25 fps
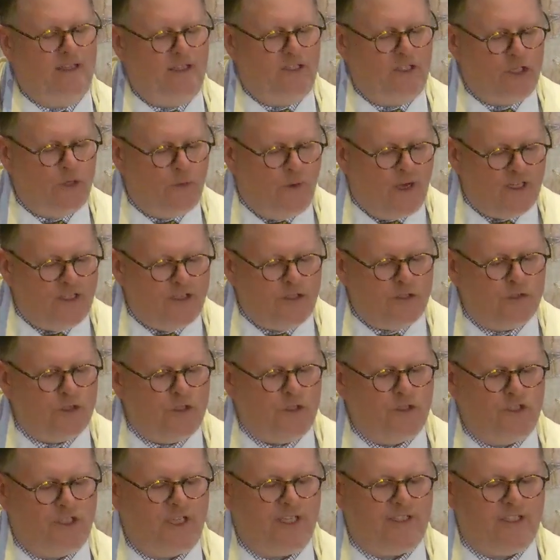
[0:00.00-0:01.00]
to our
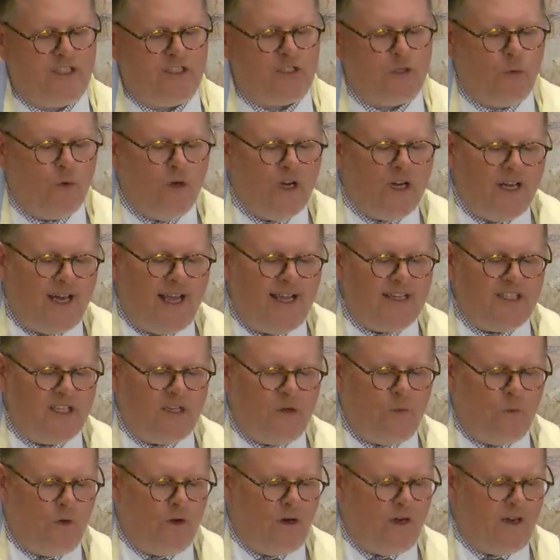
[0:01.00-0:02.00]
social justice
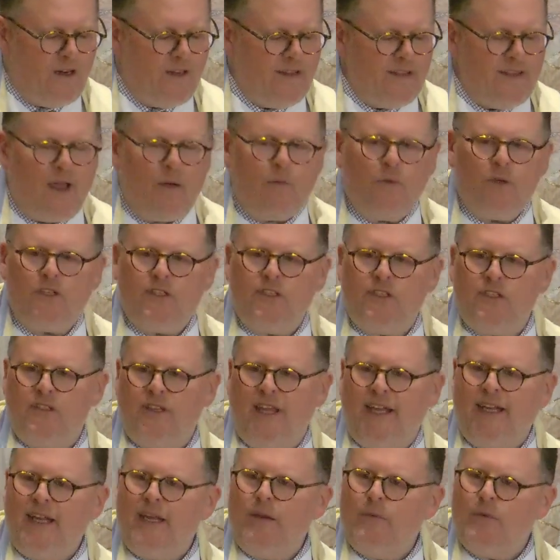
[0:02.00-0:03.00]
organizing work
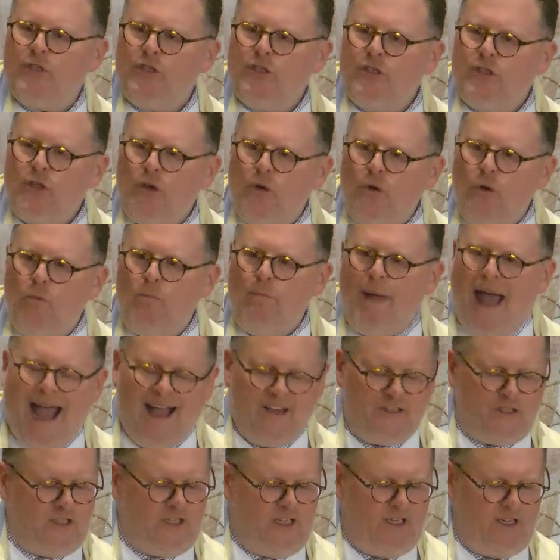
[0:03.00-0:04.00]
that he was so
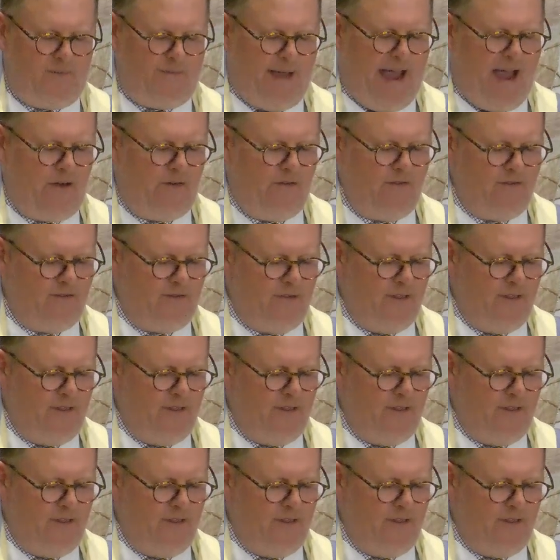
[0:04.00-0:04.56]
passionate about.